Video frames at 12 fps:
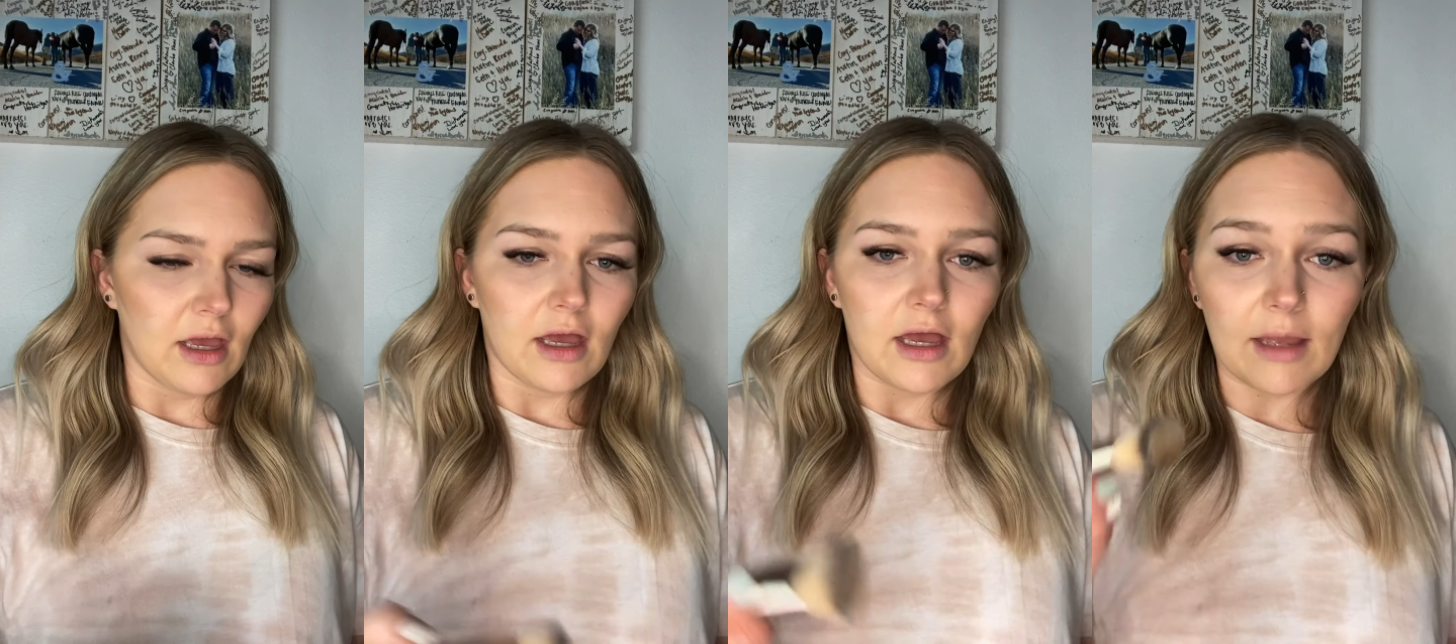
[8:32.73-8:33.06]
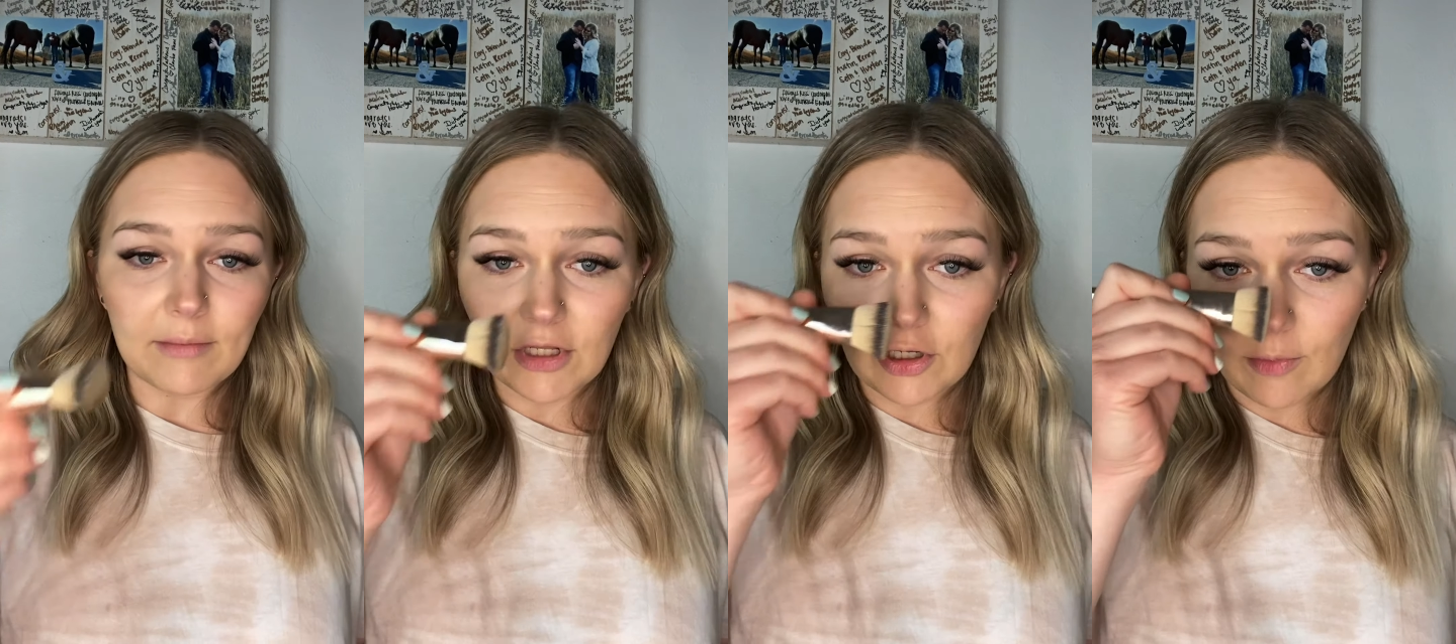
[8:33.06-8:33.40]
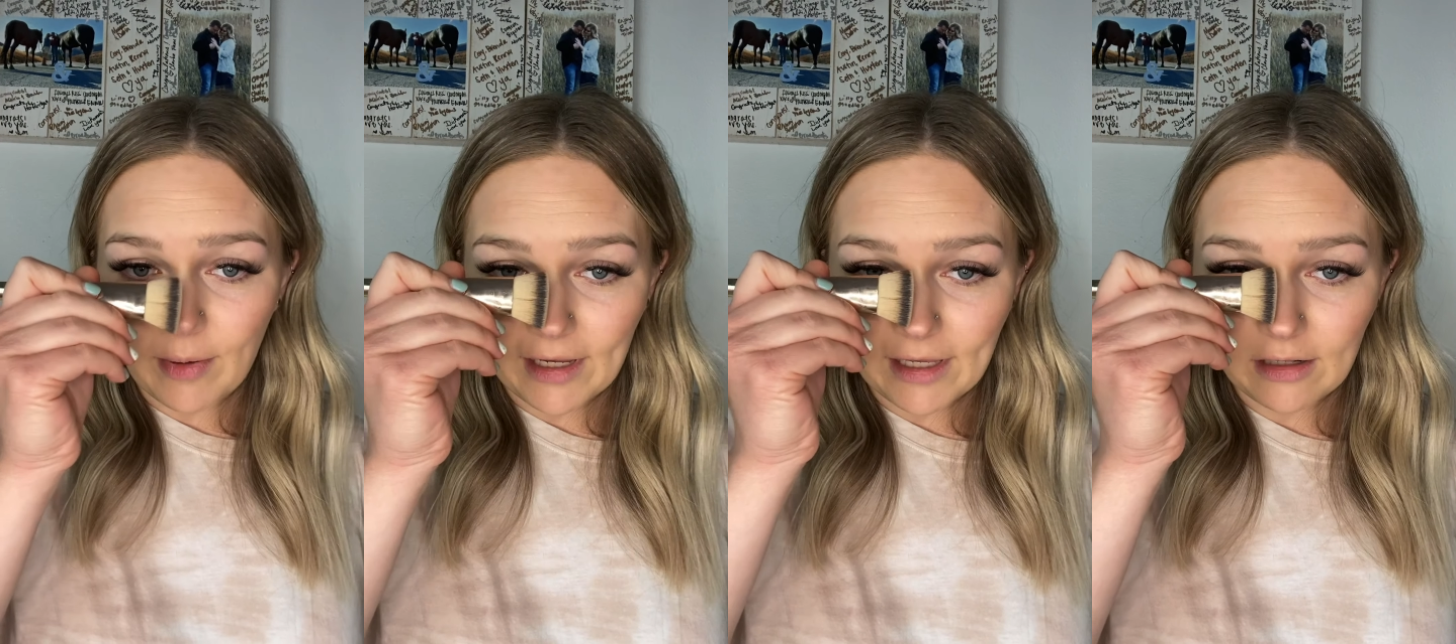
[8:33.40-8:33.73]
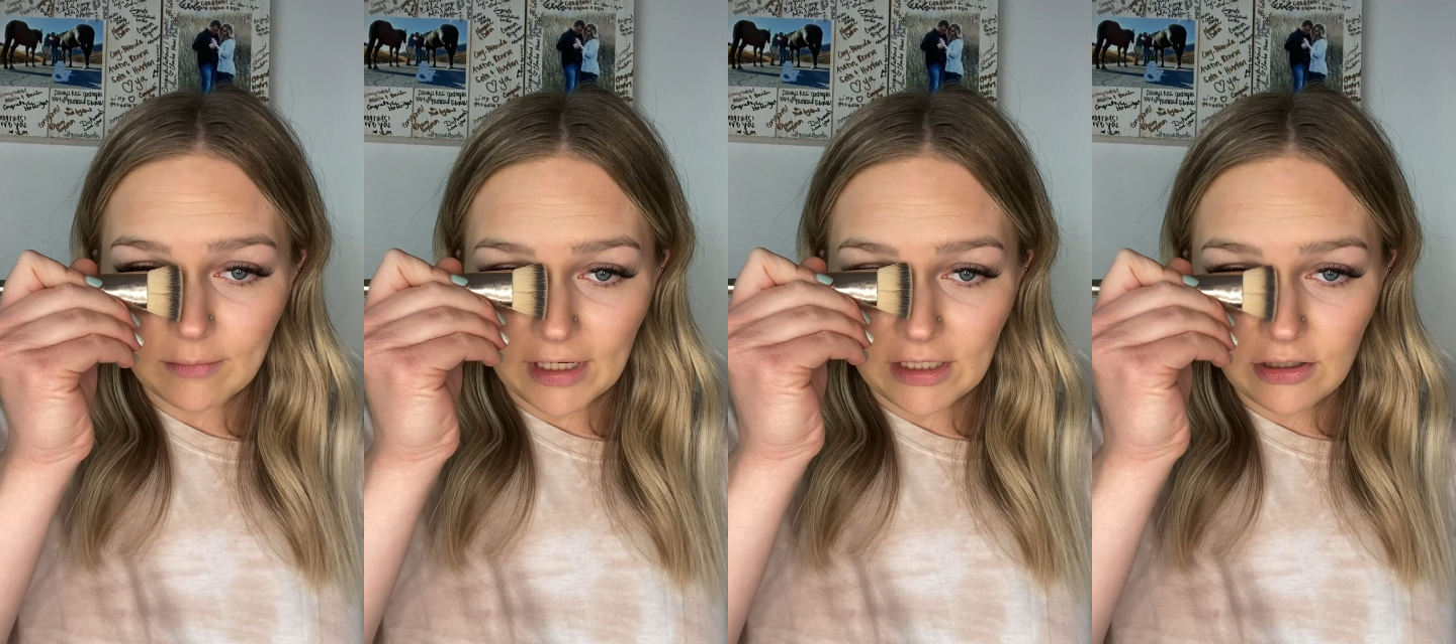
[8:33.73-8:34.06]
I'm going to go back in
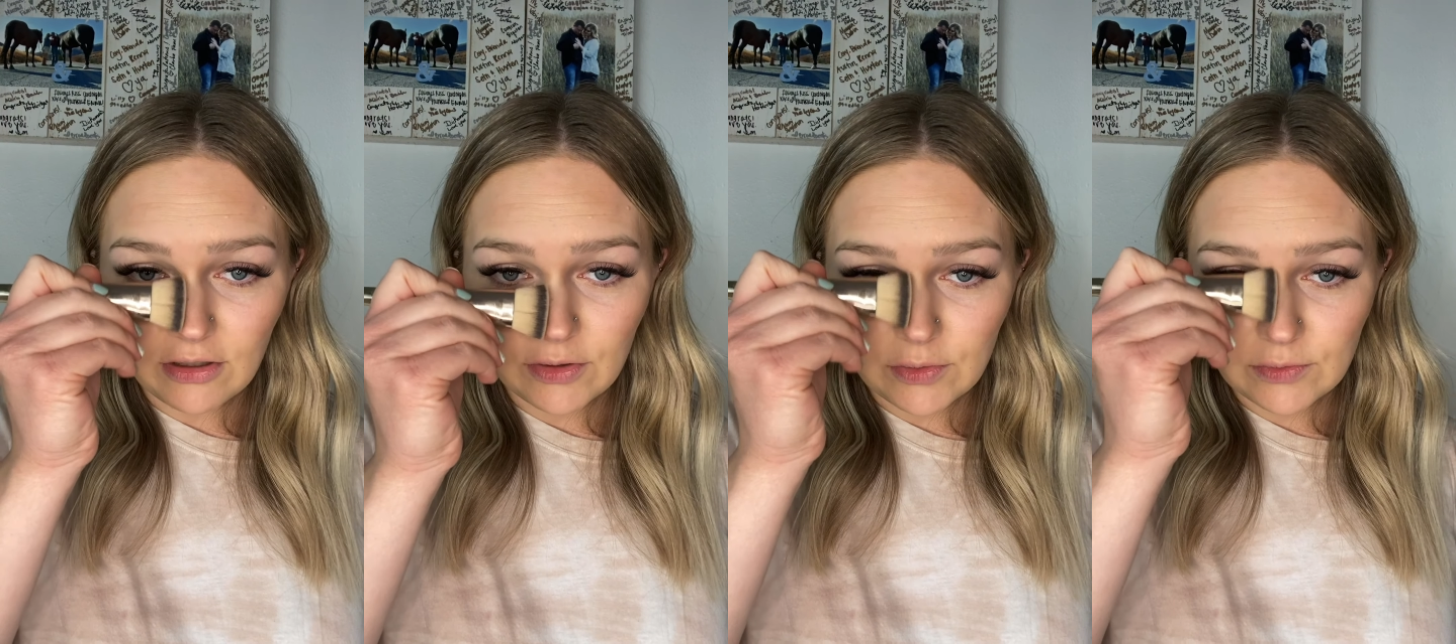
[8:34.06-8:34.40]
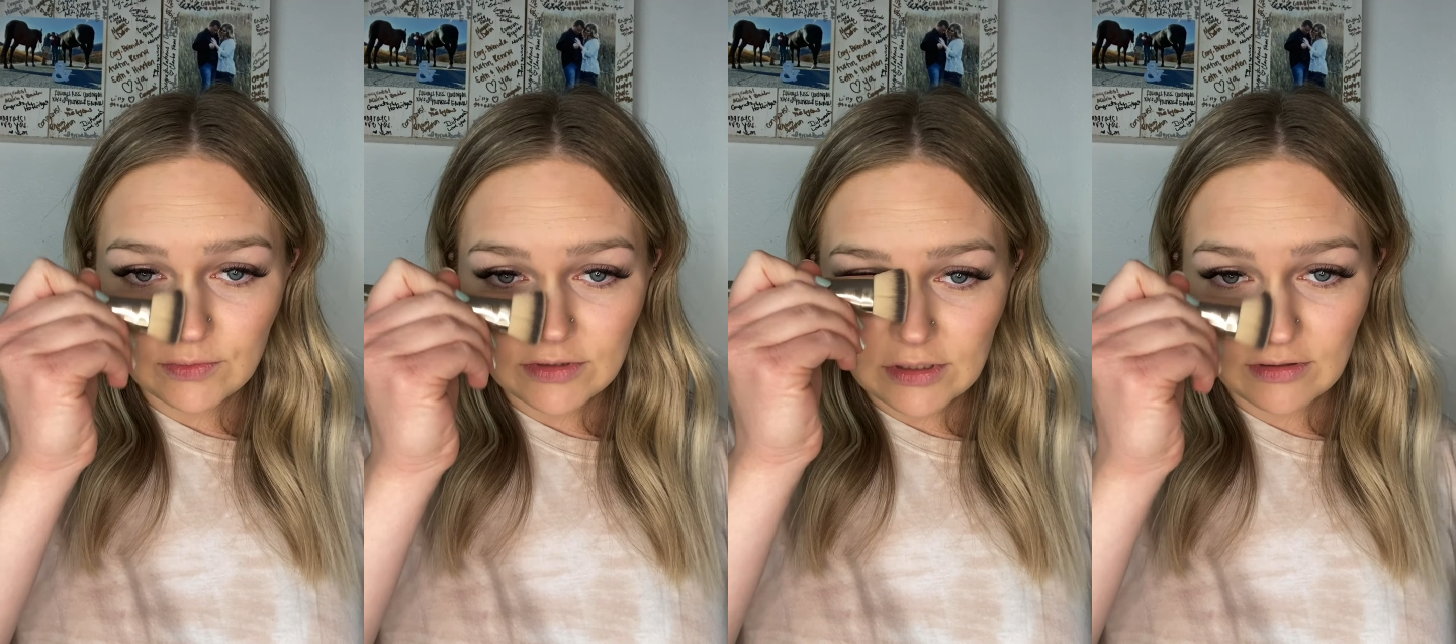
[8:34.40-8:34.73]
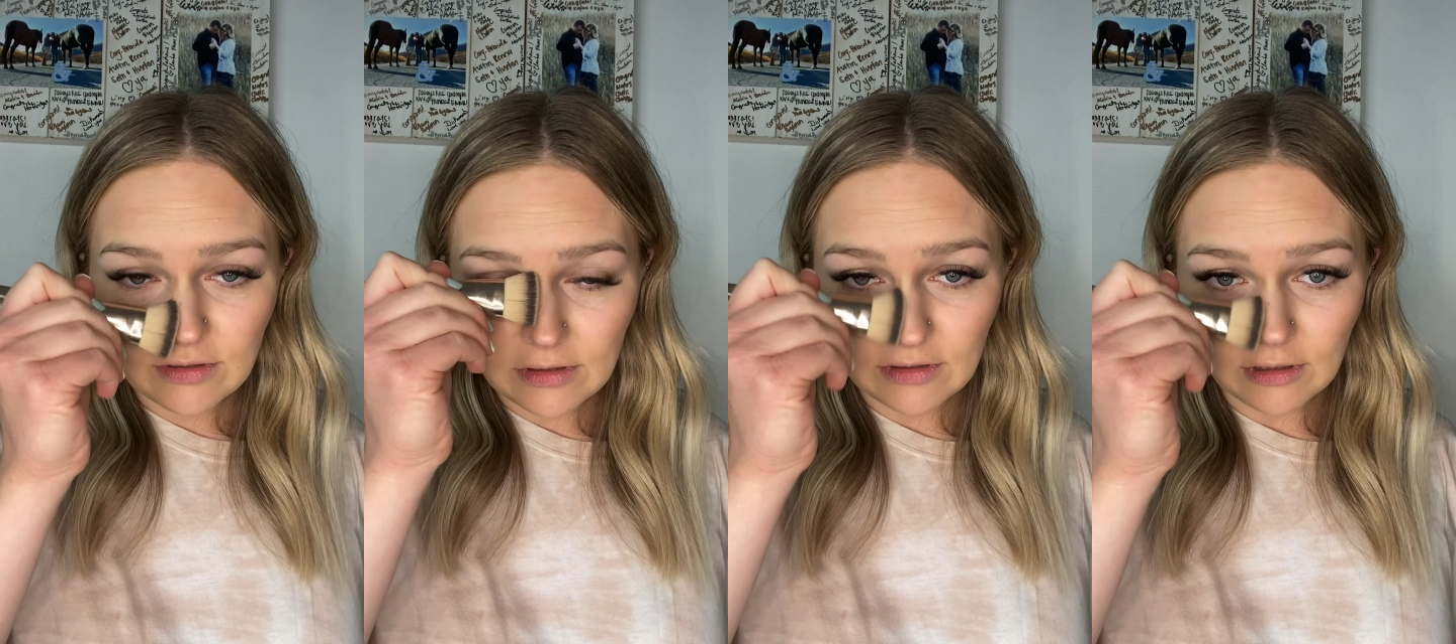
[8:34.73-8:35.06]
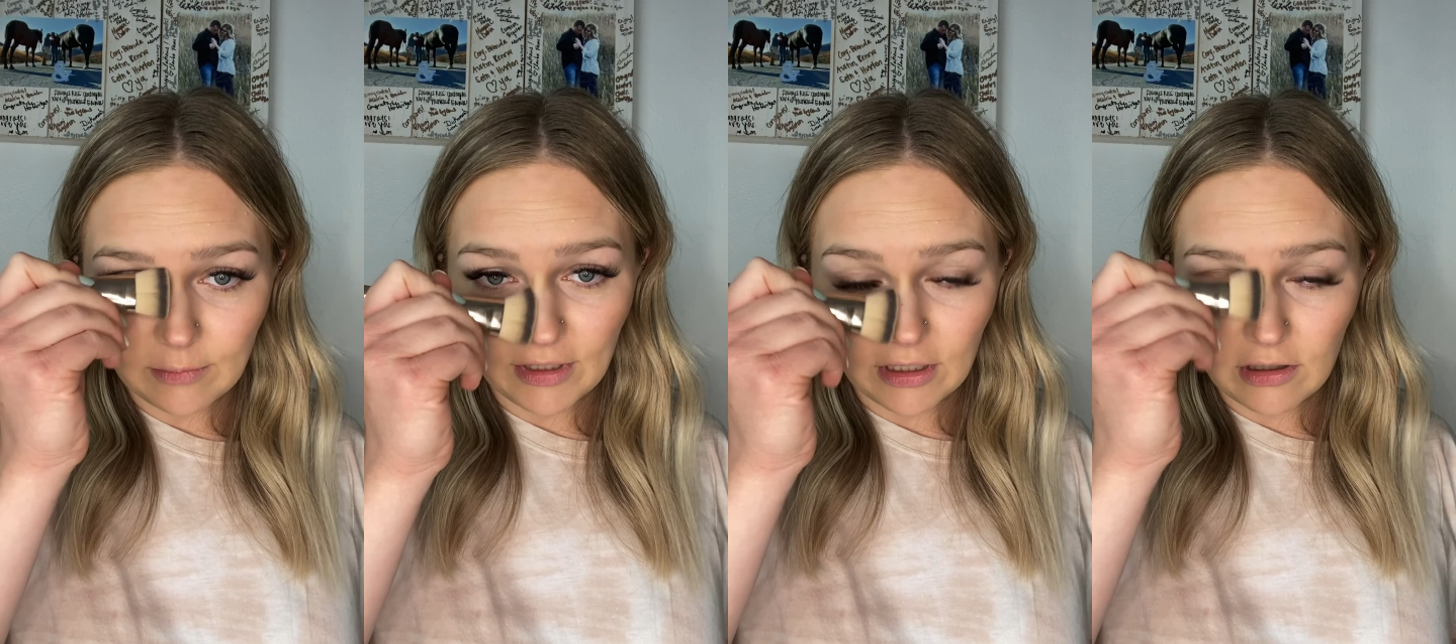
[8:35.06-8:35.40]
my nose, a little
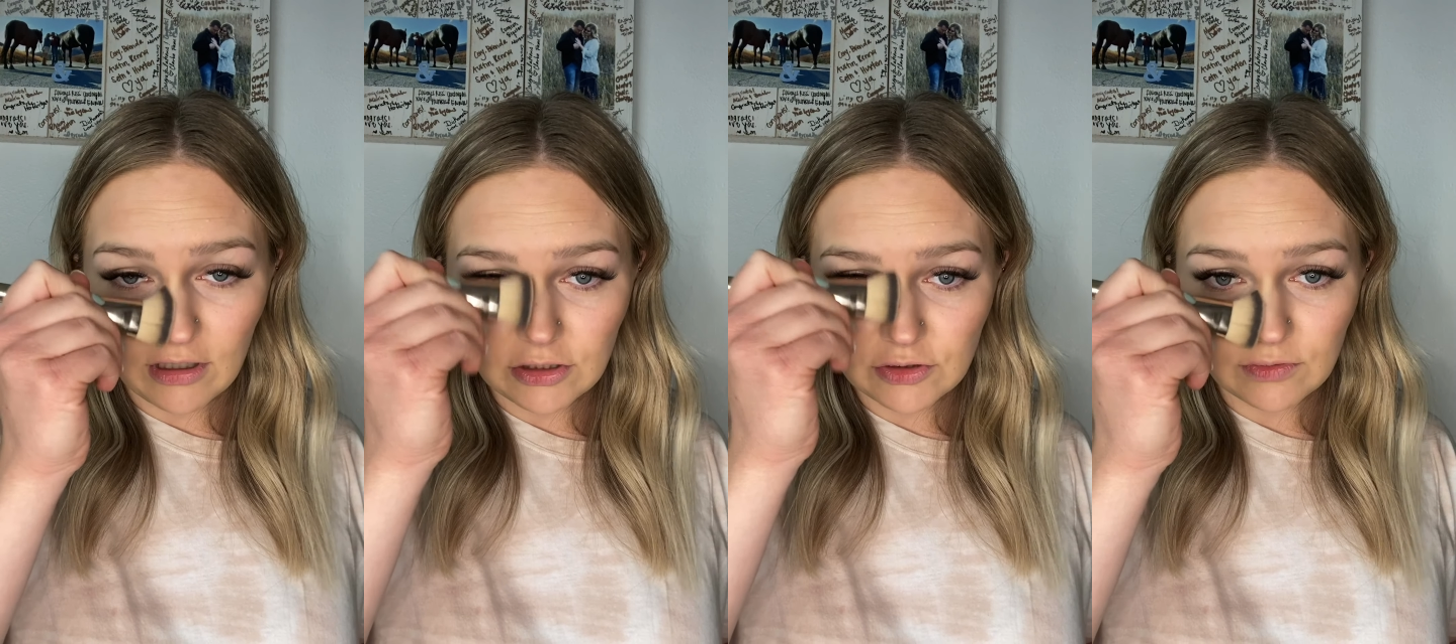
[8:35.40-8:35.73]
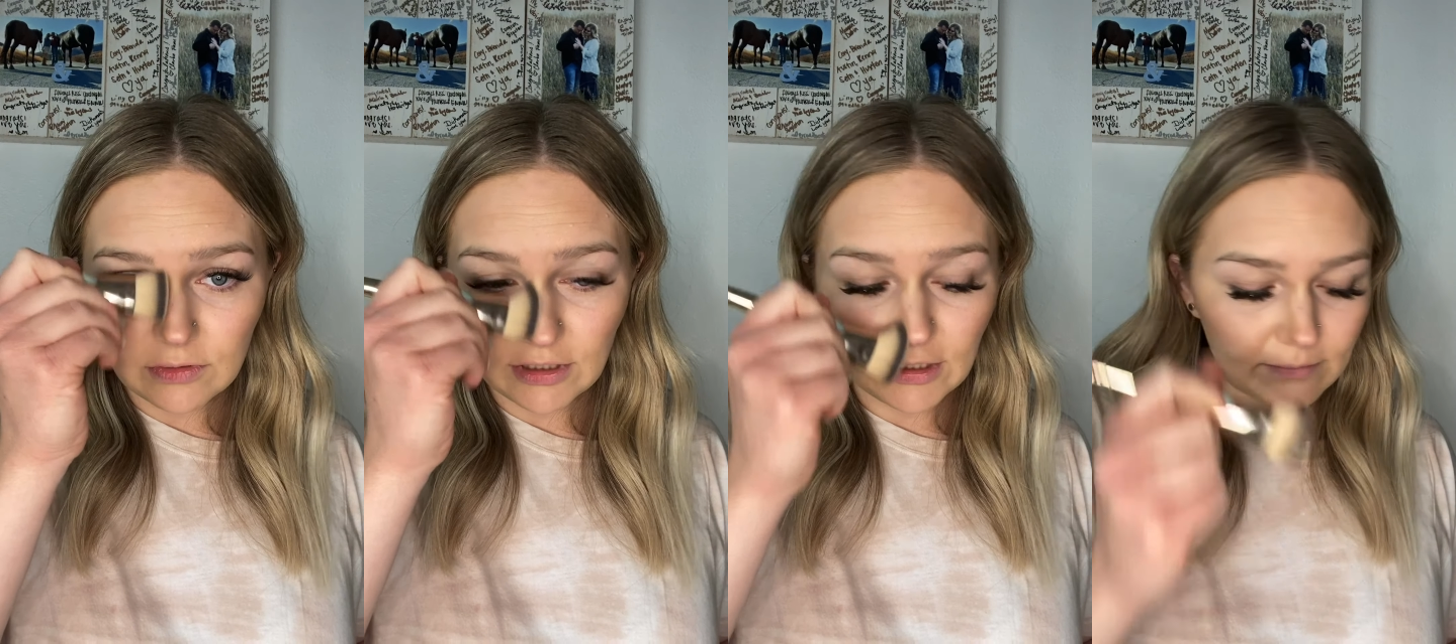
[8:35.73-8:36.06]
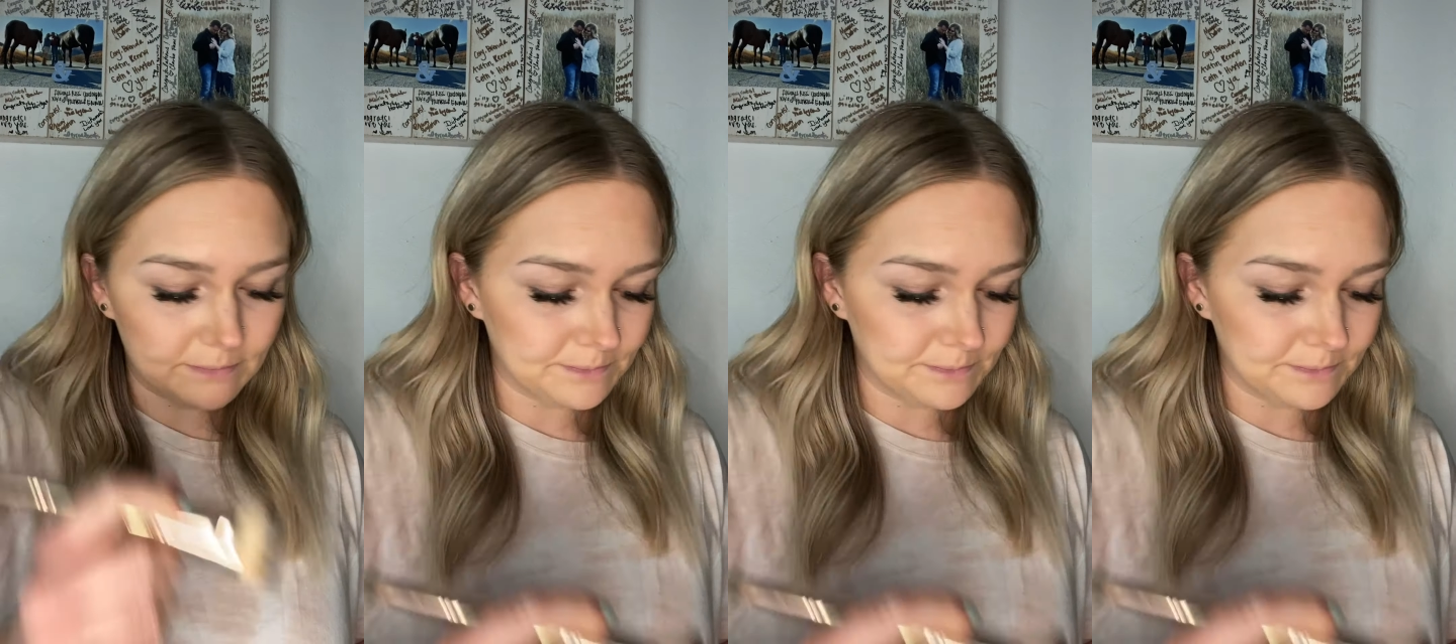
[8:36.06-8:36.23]
bit of contour.